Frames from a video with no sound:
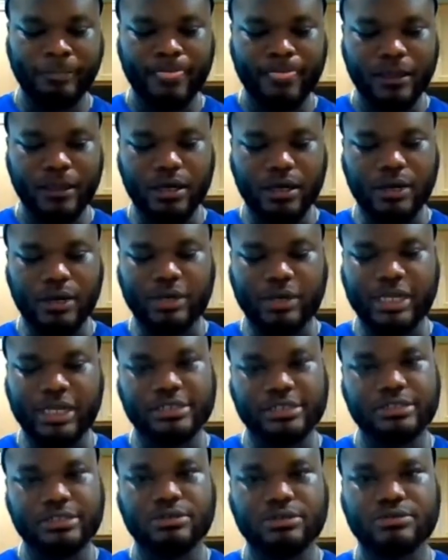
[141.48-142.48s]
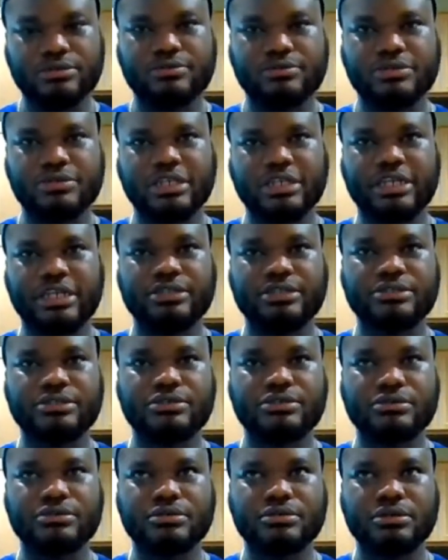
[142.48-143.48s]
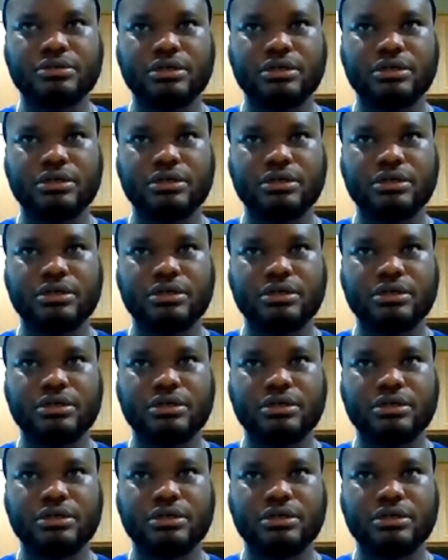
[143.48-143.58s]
what I used to do was I used to